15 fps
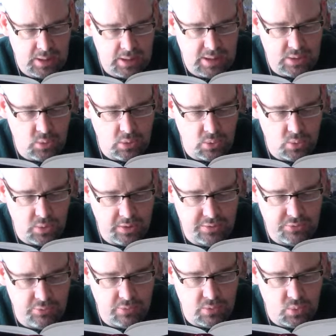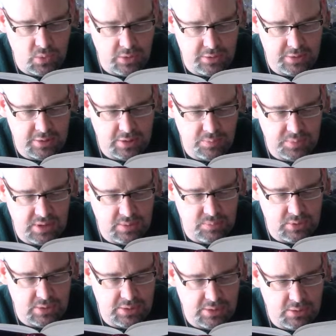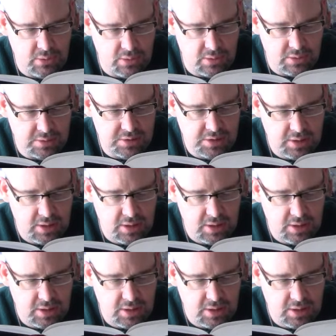He will work through the Word in the people He calls